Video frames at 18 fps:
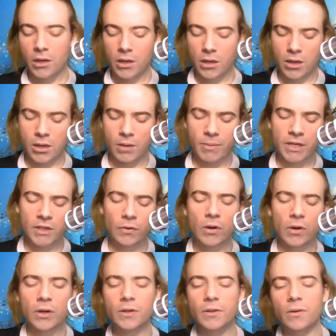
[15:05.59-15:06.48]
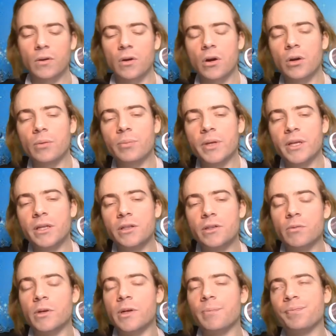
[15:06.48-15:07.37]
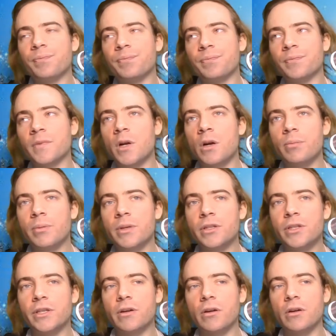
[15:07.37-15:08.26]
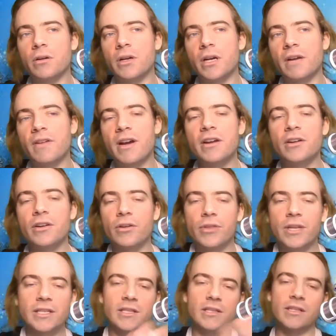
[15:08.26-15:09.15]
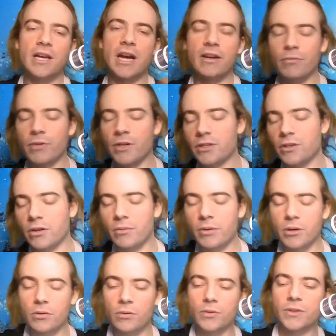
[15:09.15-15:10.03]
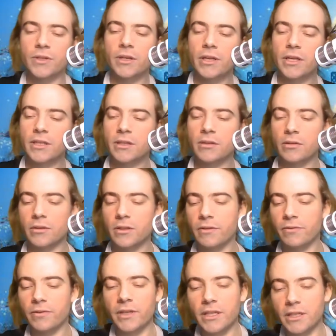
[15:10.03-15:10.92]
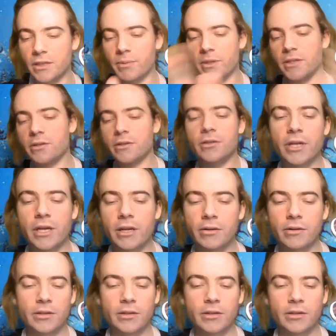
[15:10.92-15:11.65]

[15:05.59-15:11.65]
Um, as far as RPG, well, hmm, RPG archive, I don't know. That's a, I don't want to talk about goals there. That's a little different. That's Spencer's channel.